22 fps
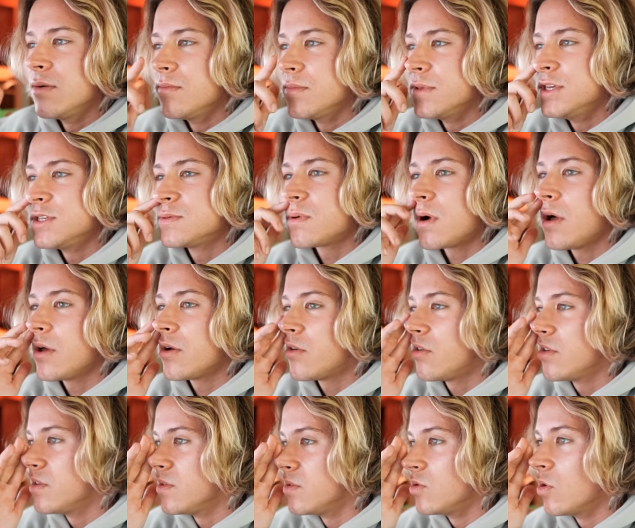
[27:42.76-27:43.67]
He's probably
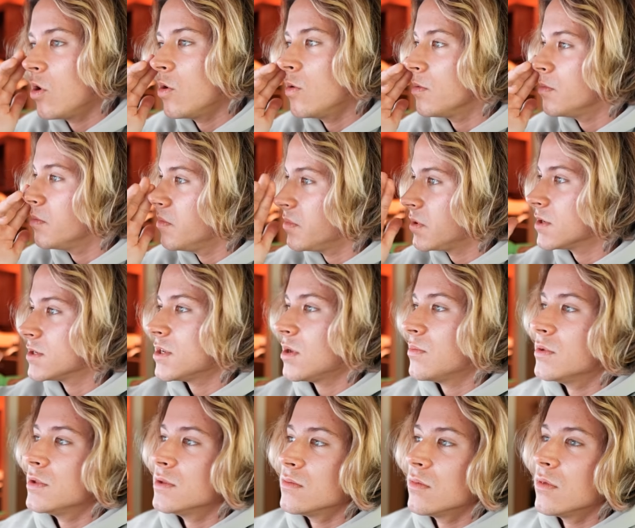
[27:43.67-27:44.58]
already annoyed with me because
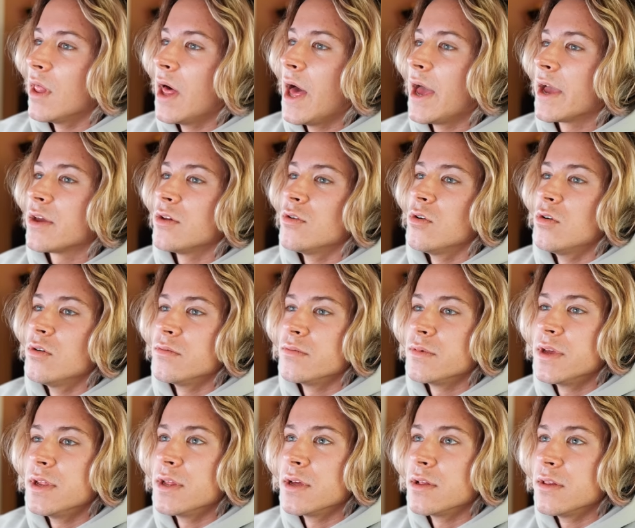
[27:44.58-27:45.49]
I've been lacking on
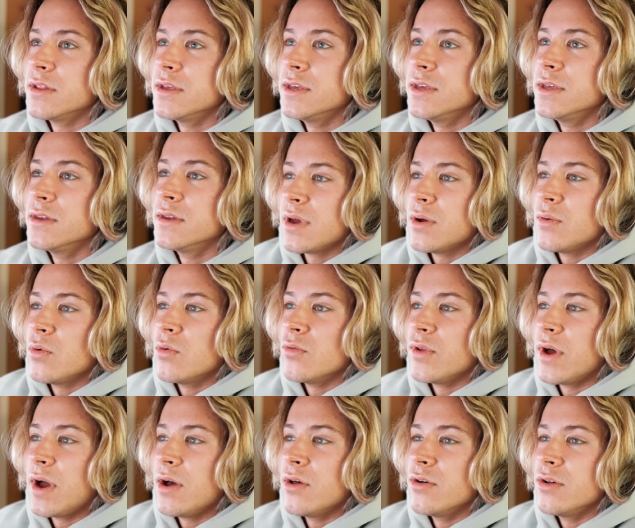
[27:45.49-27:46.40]
getting lean. We'll
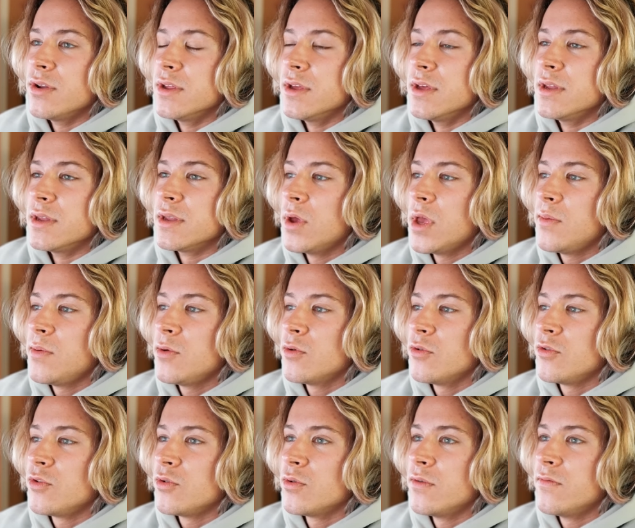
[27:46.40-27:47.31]
dial it in. Maybe we'll
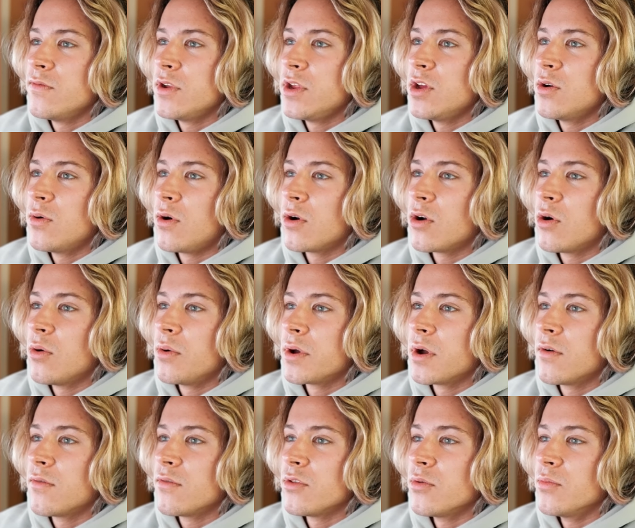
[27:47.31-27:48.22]
do a video on going
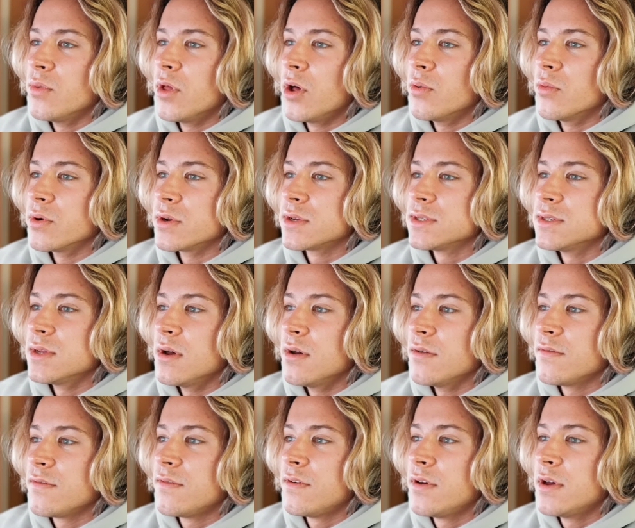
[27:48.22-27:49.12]
over the blood work
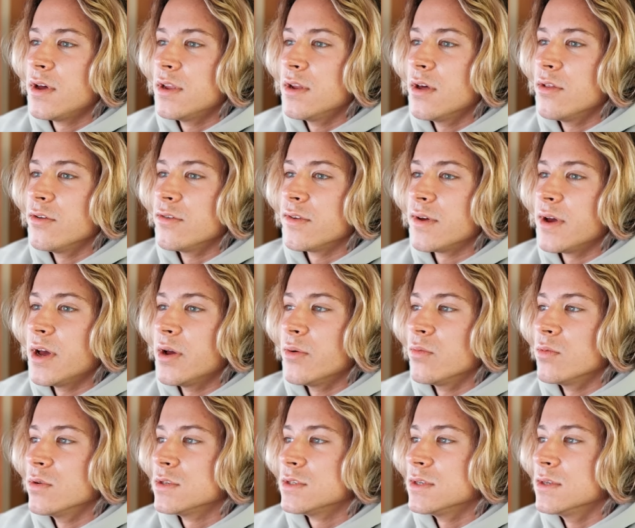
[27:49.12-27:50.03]
stuff another time.
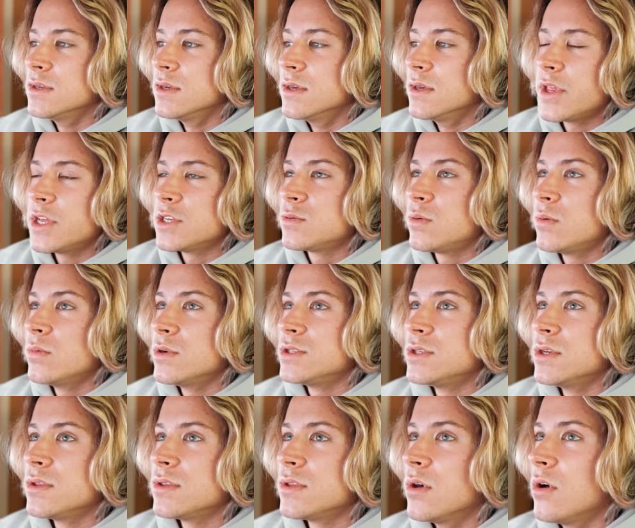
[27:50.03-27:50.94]
We'll see. That's pretty
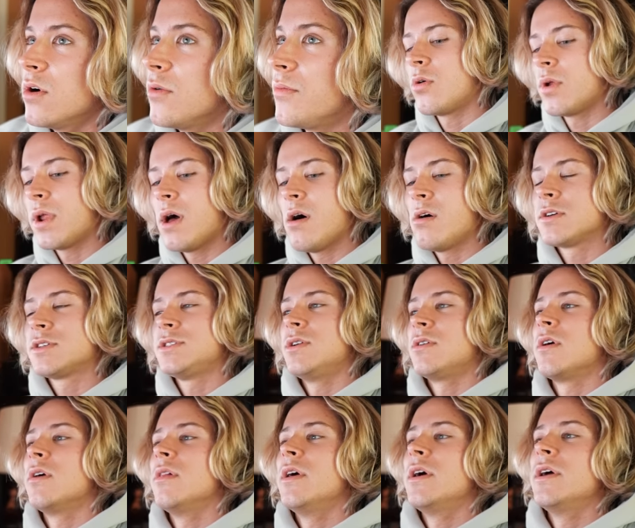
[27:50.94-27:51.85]
much it though. Code Alex,
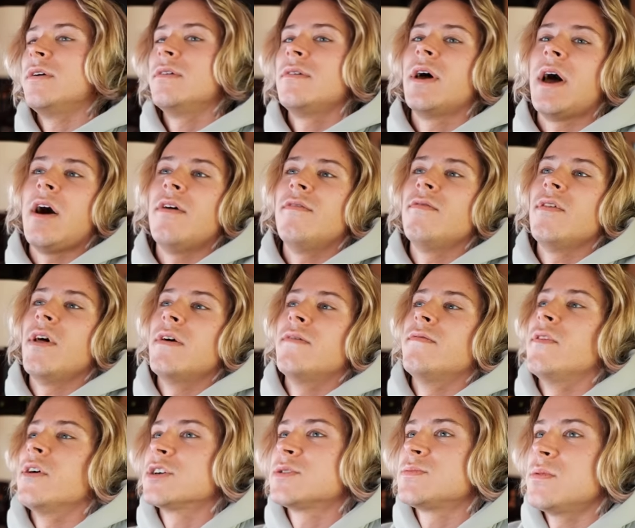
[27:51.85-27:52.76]
YoungLA, Alpha Lion,
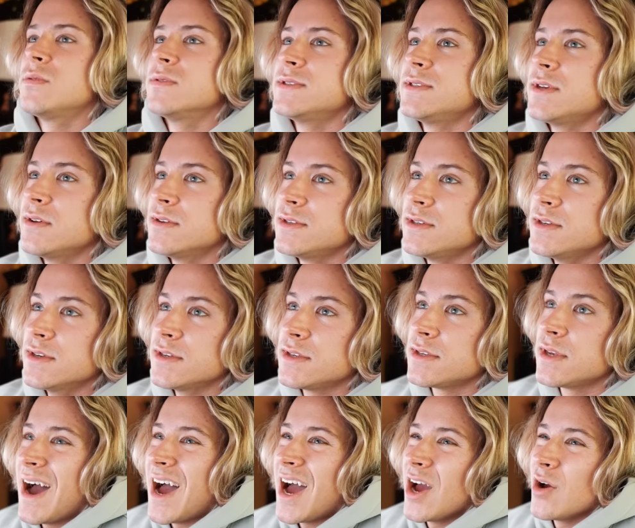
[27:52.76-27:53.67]
FlexPro, and
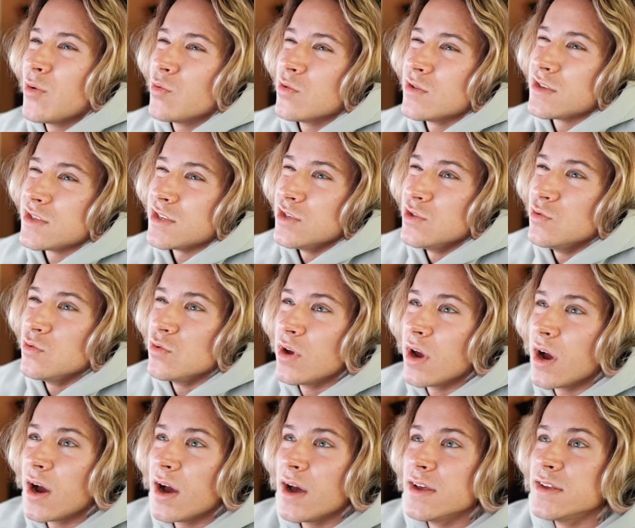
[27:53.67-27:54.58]
Celsius. I will see you
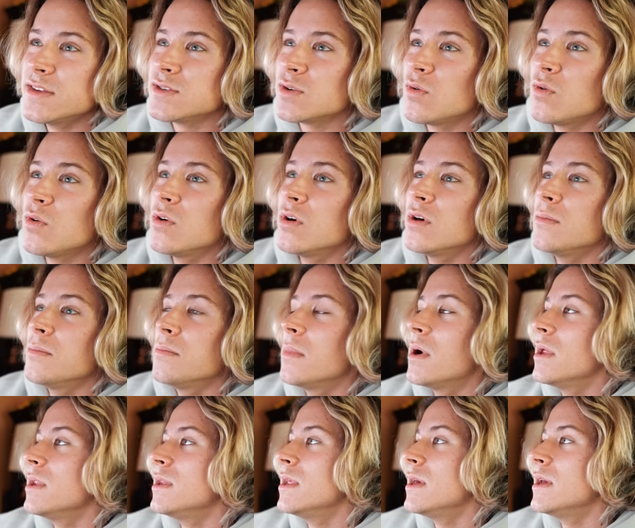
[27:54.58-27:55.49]
guys on
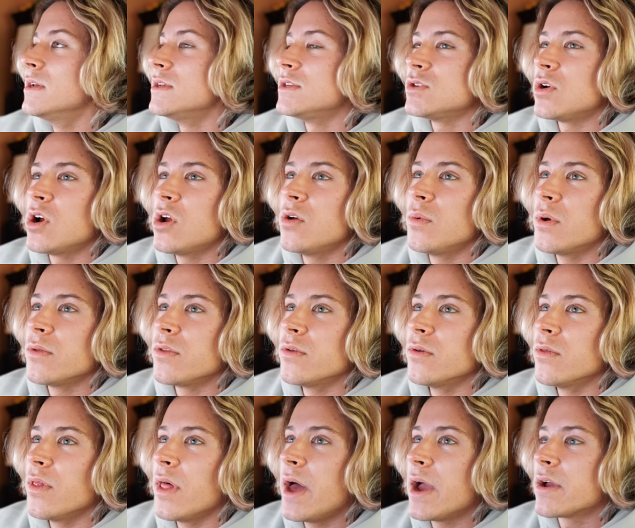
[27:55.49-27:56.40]
Monday. Sorry about
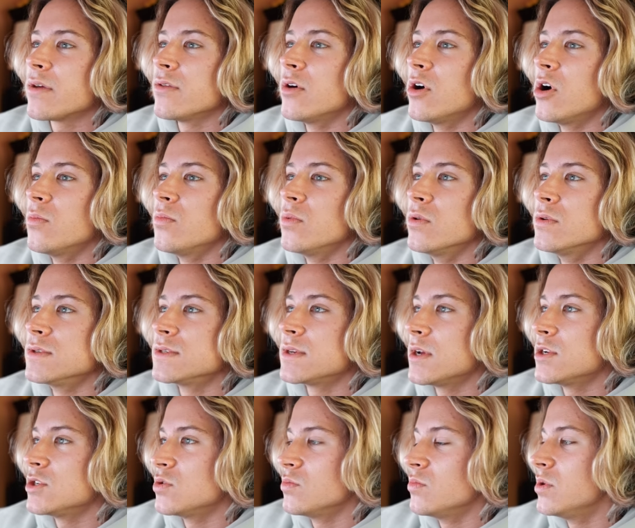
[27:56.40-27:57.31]
the lack of the upload
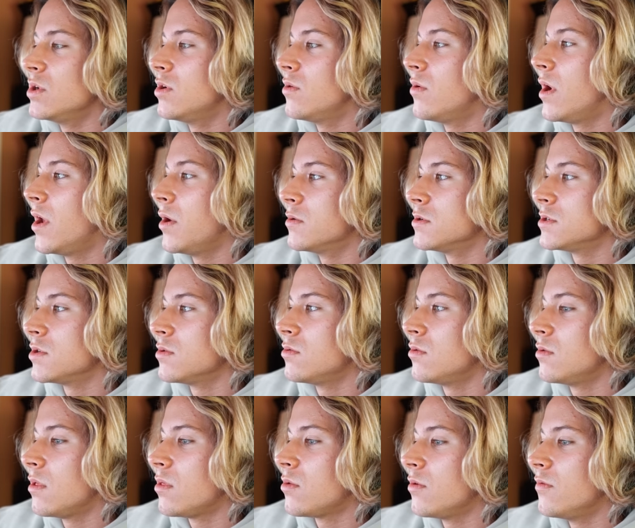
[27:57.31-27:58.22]
schedule being right. We're still
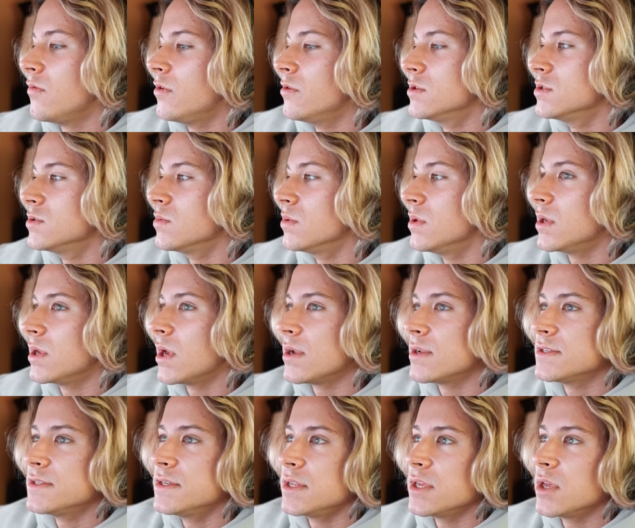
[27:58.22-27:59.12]
doing the 3 videos a week. I
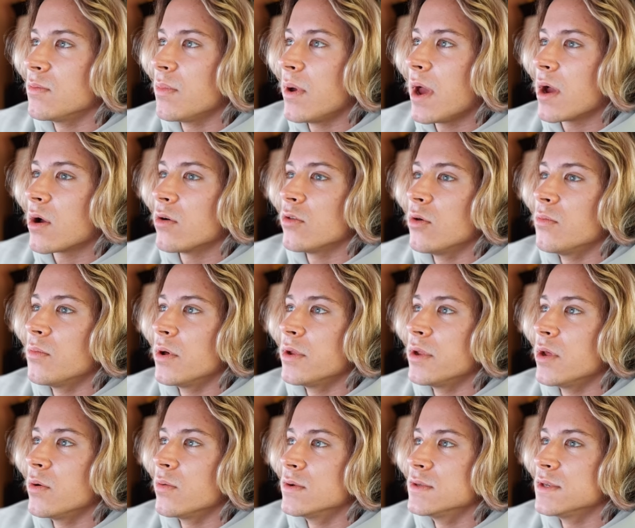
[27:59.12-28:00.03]
just need to get back on the
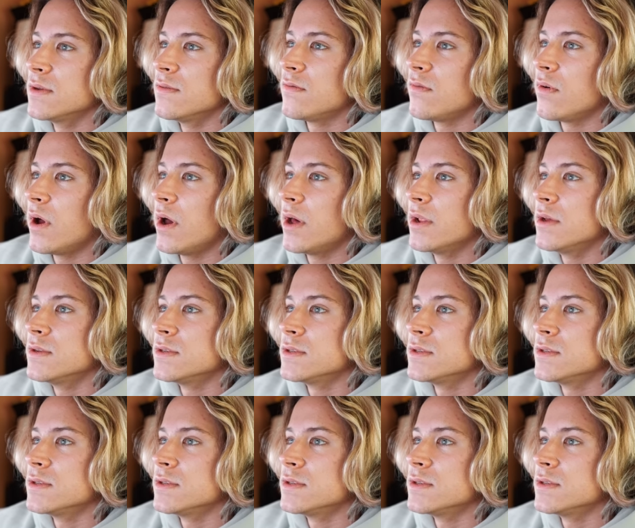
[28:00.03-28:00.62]
Monday, Wednesday, Friday.